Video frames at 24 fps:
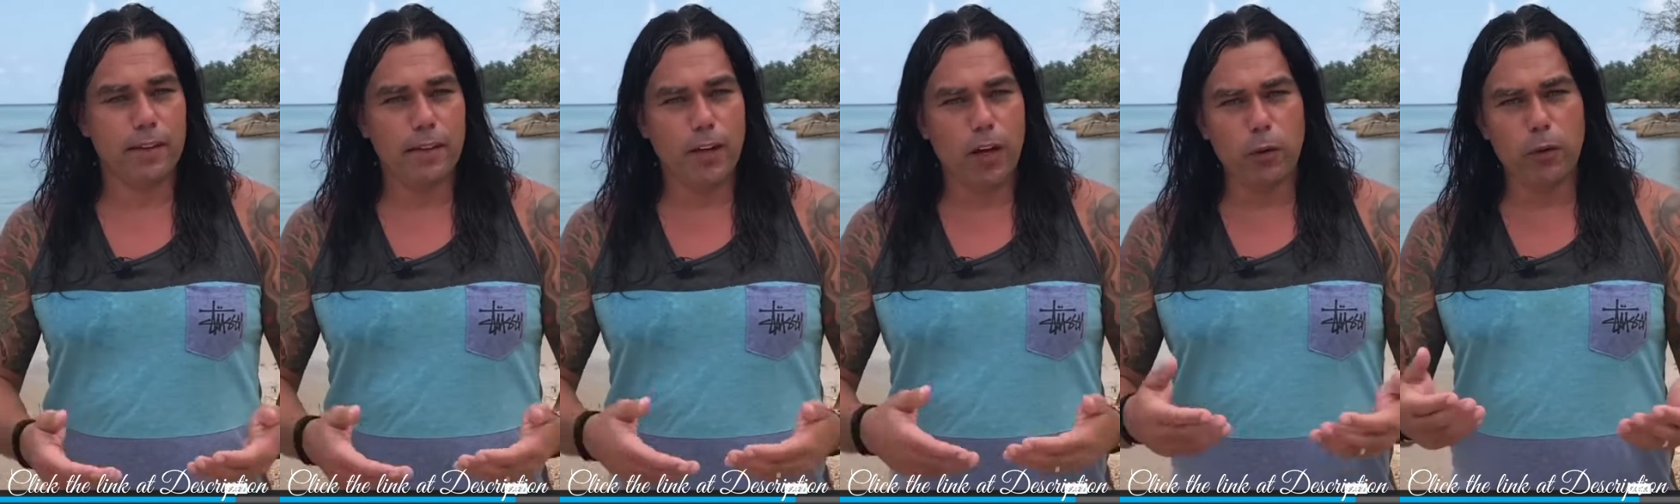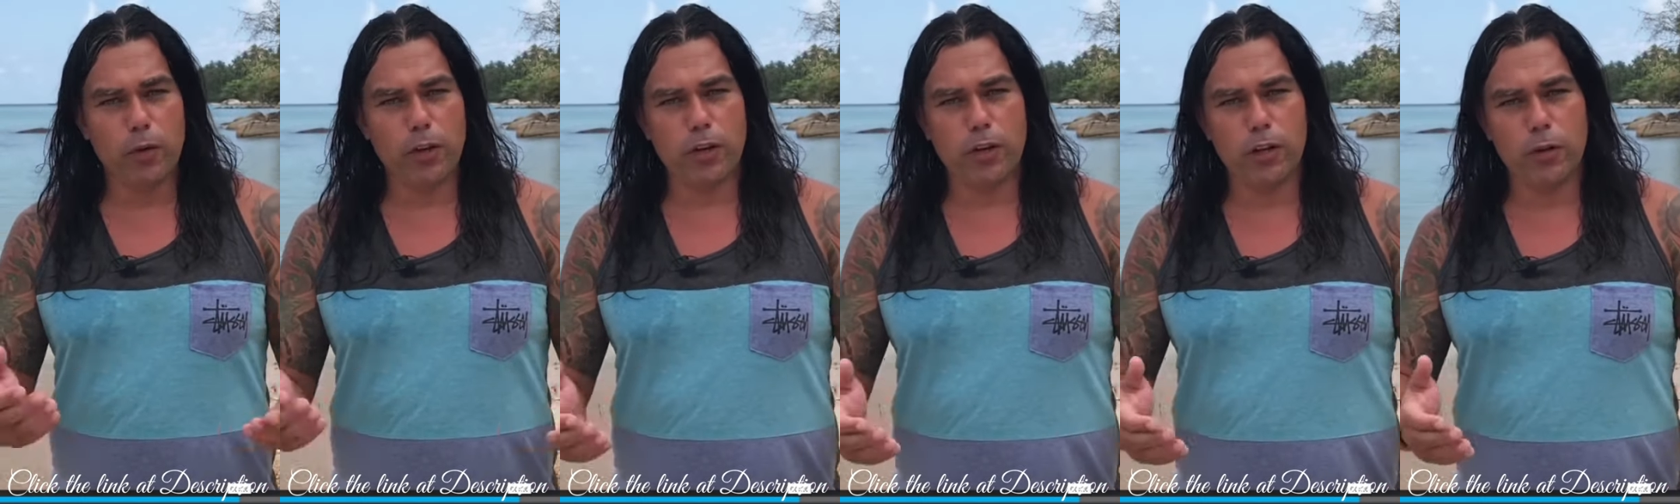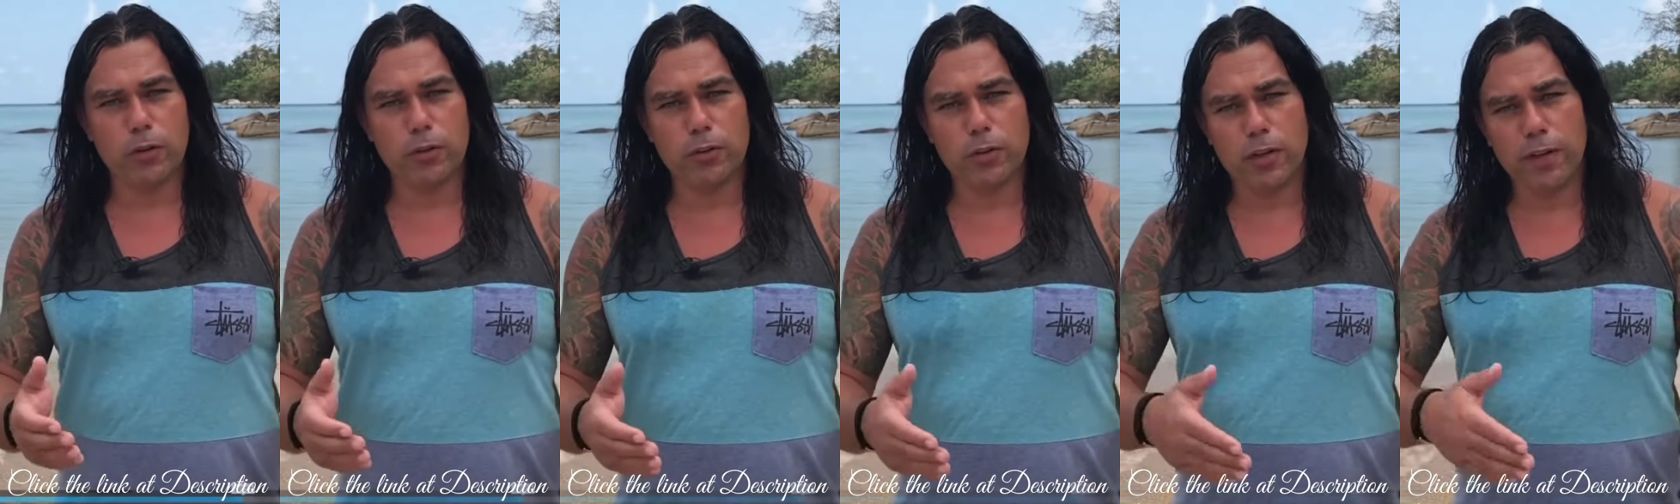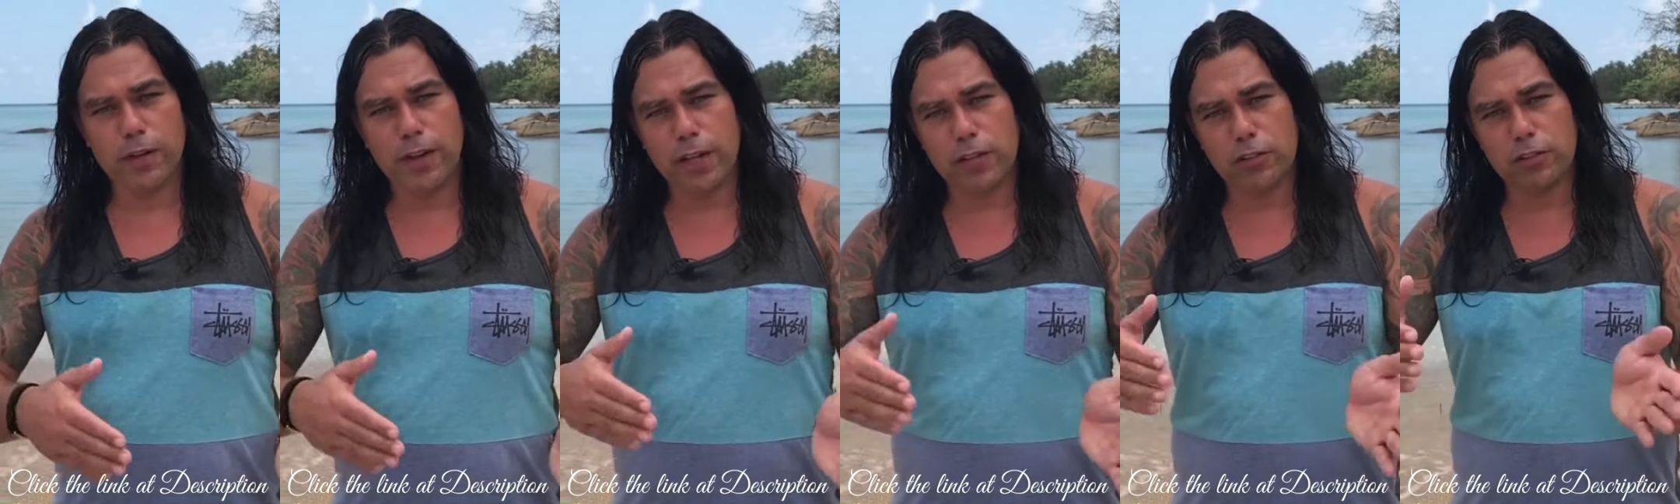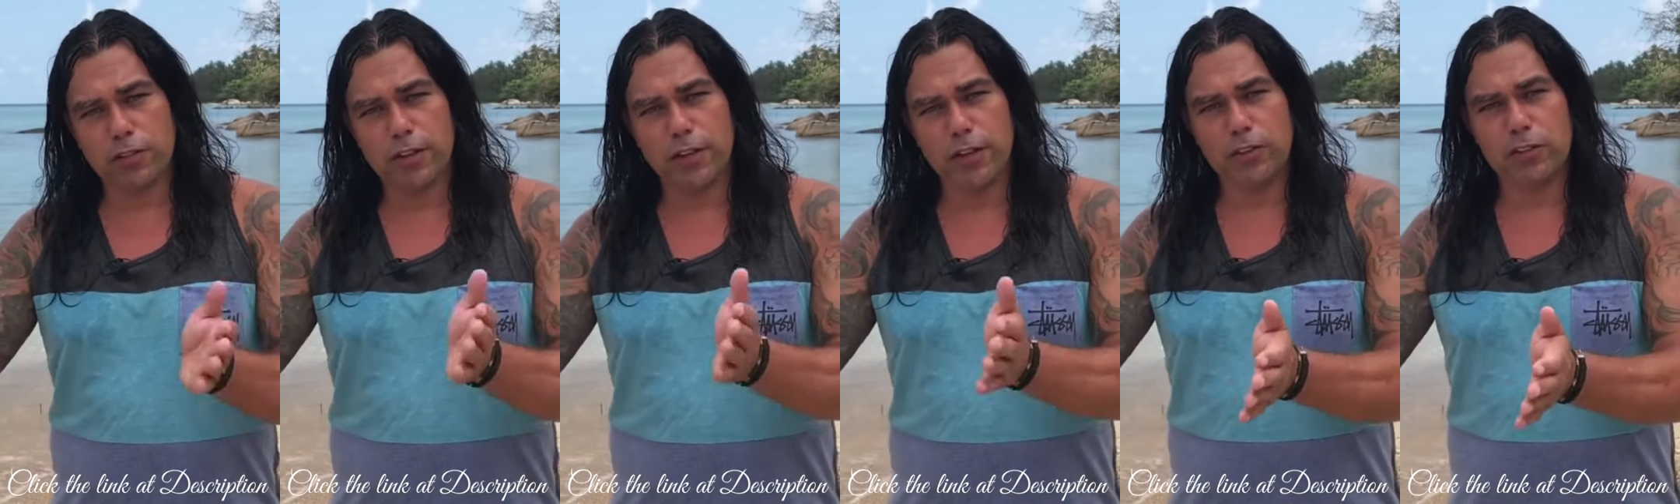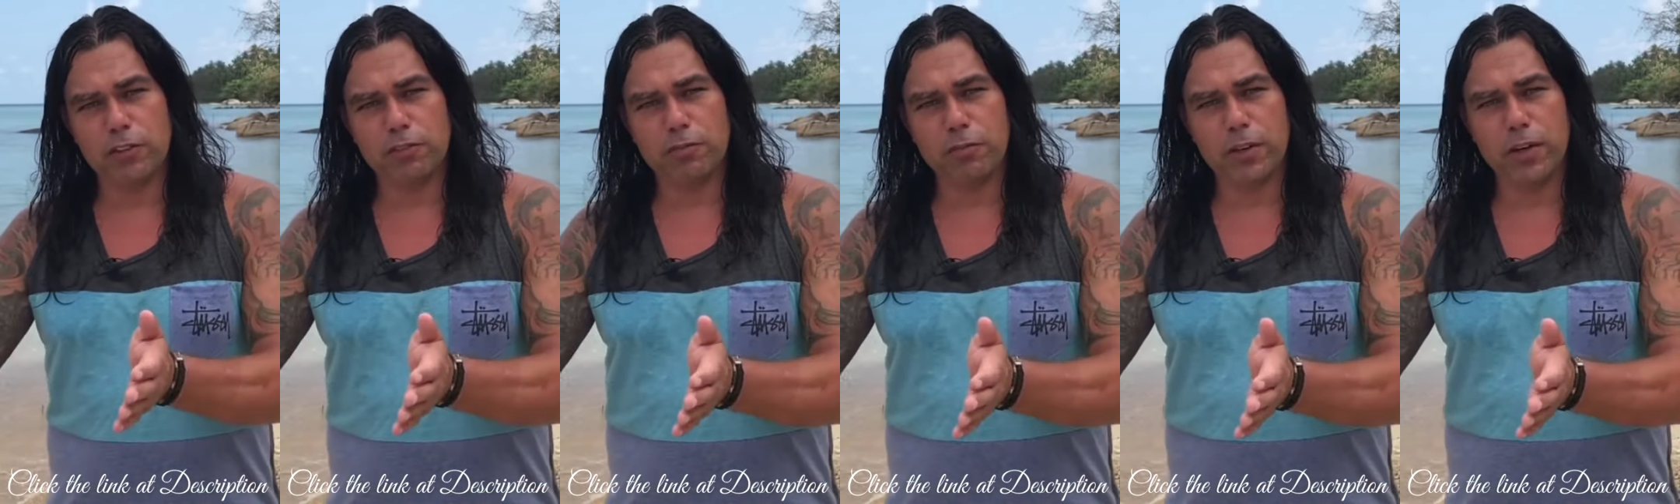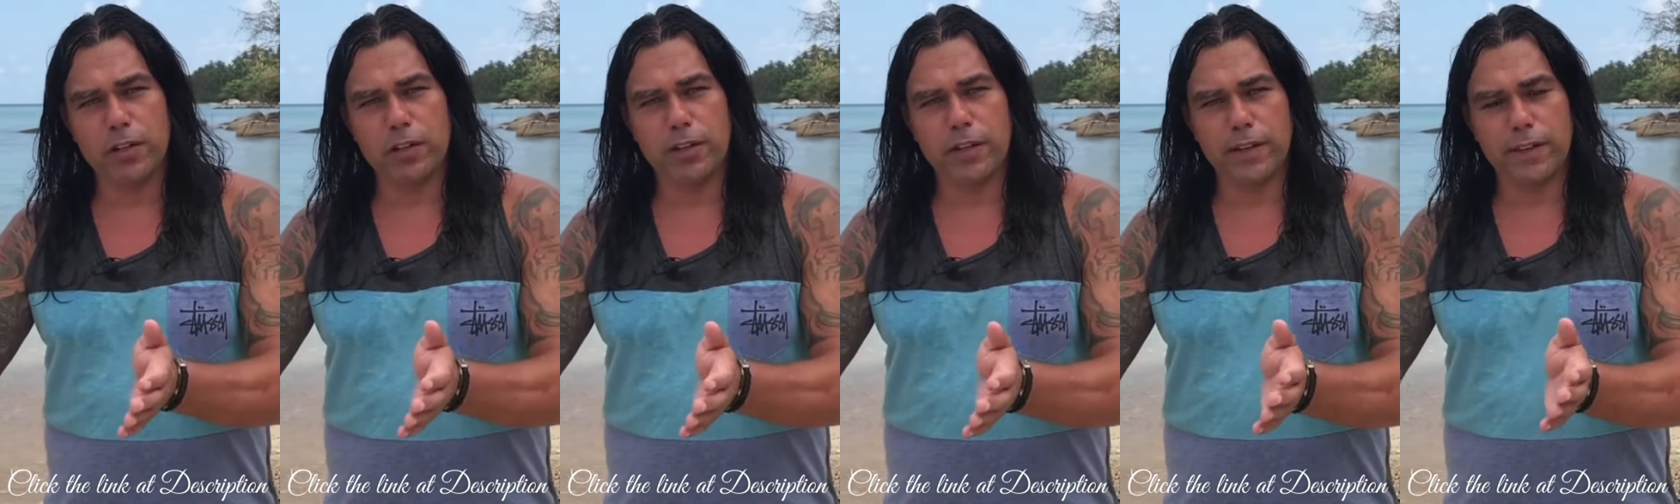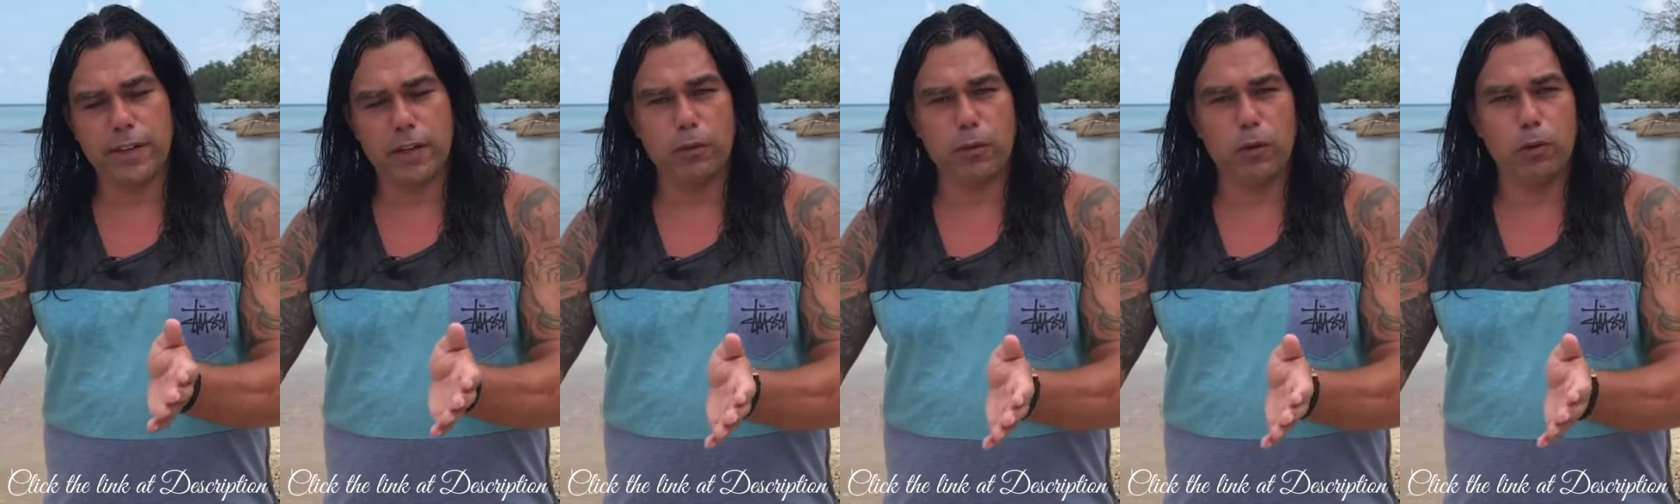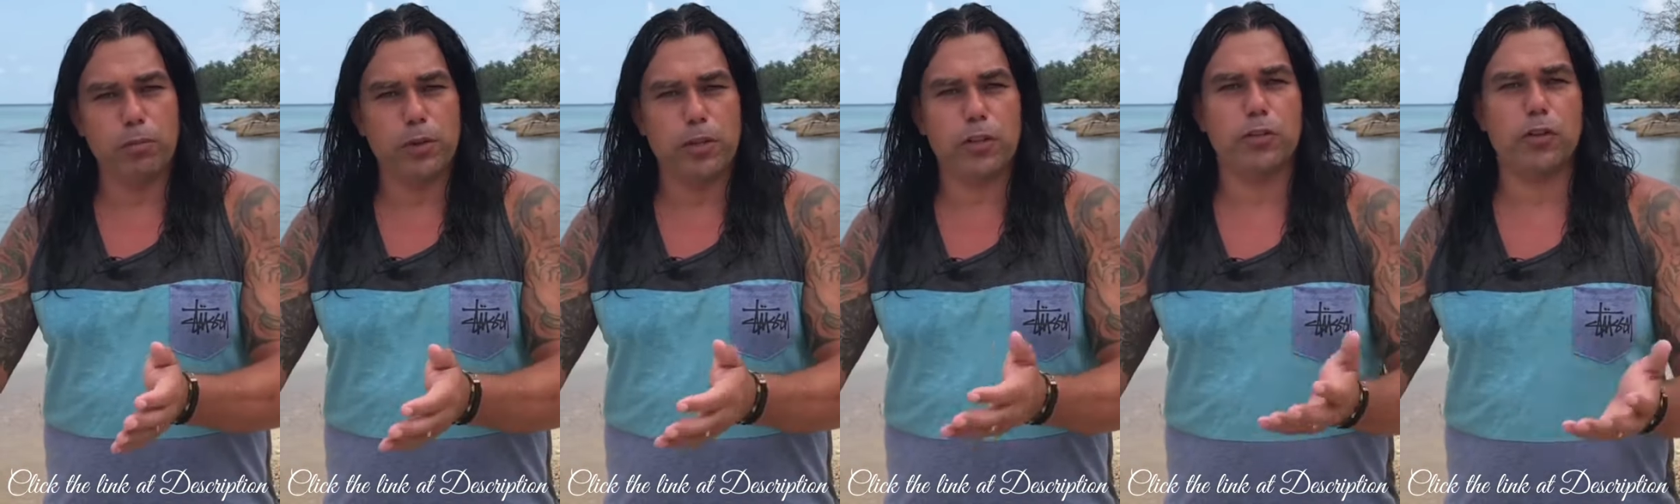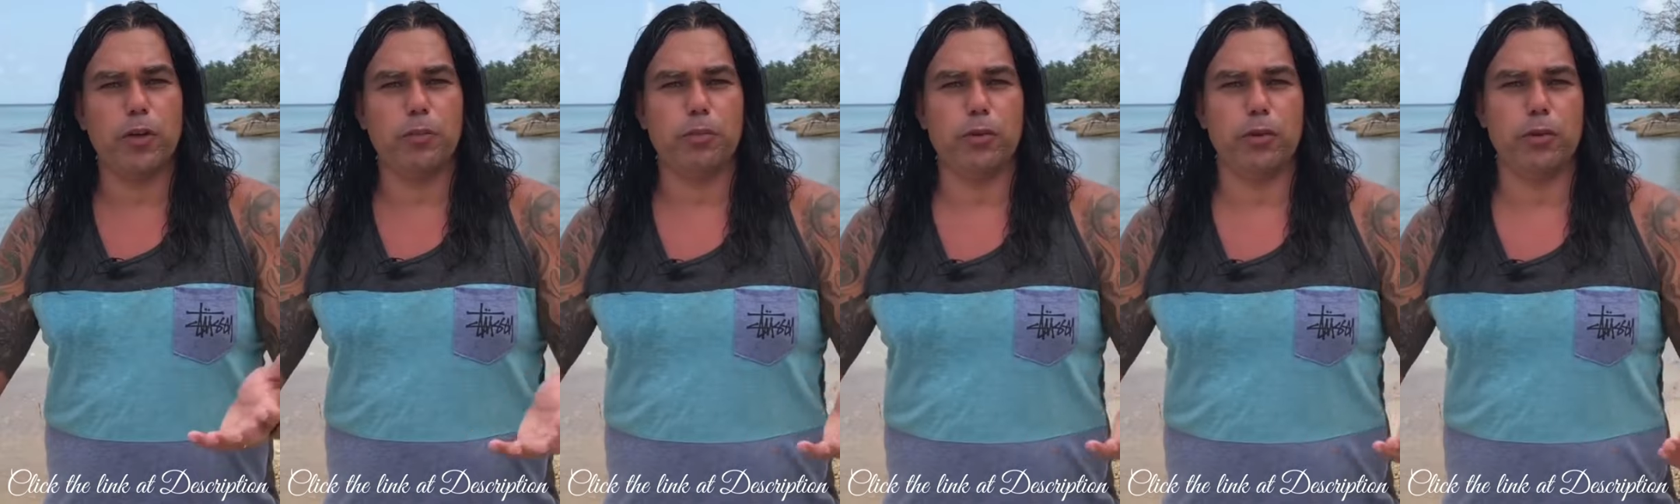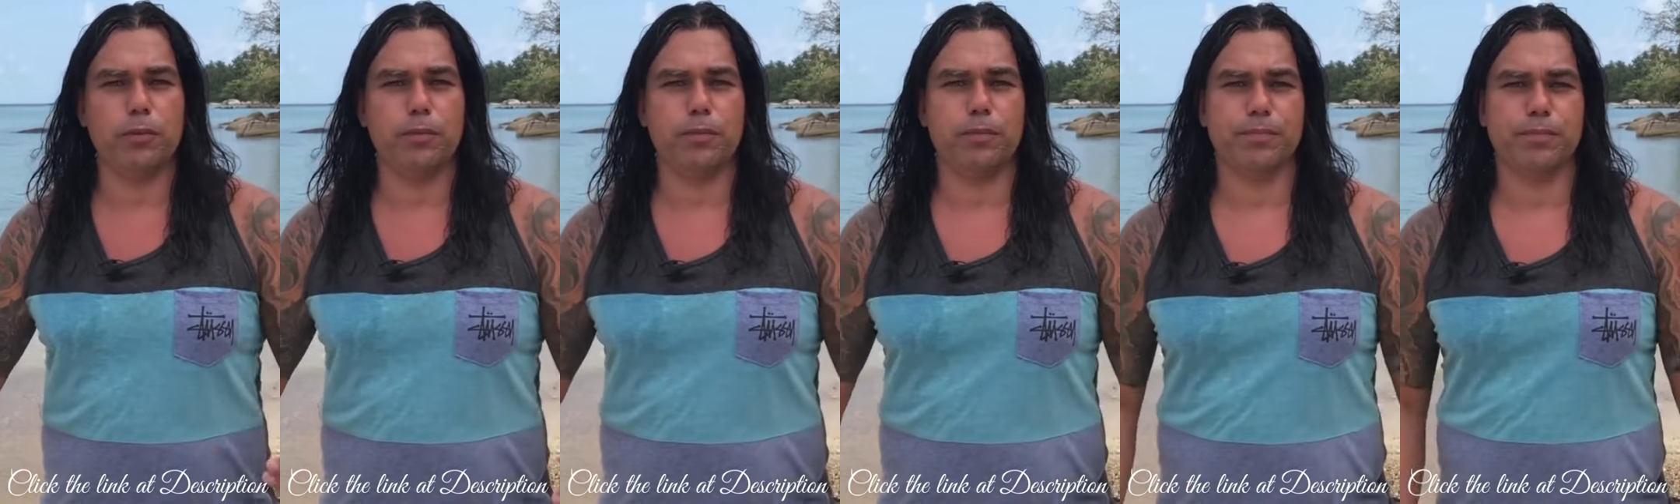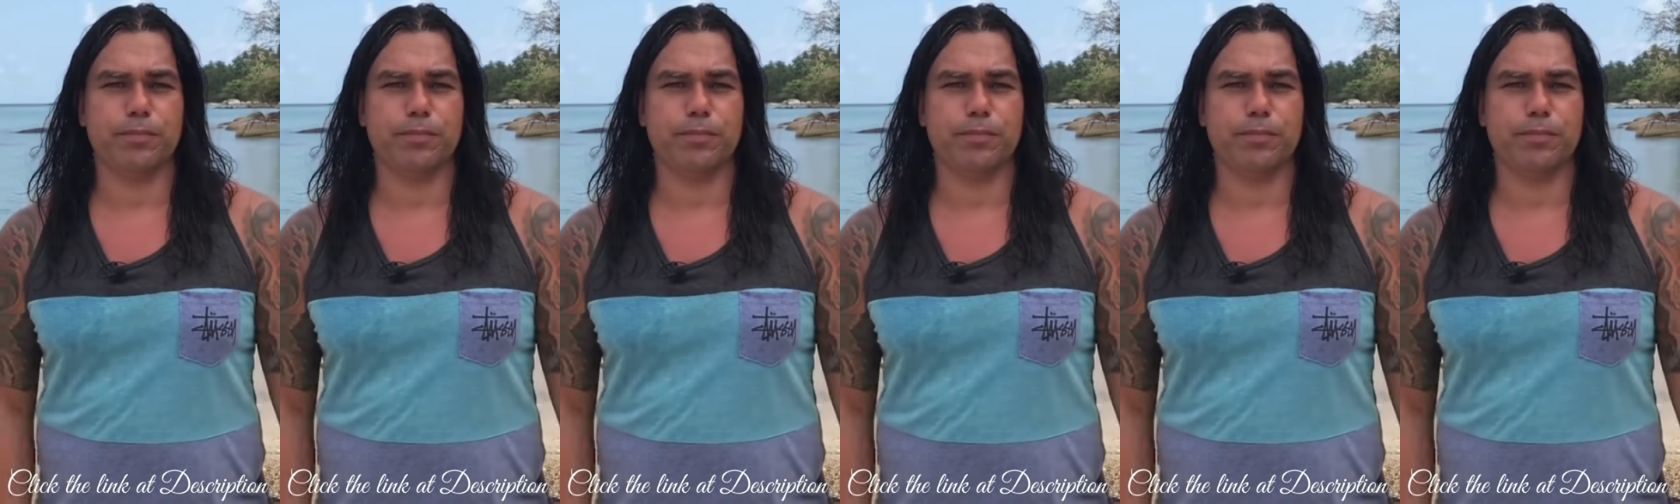now we are going to the next phase of money, and that will be crypto.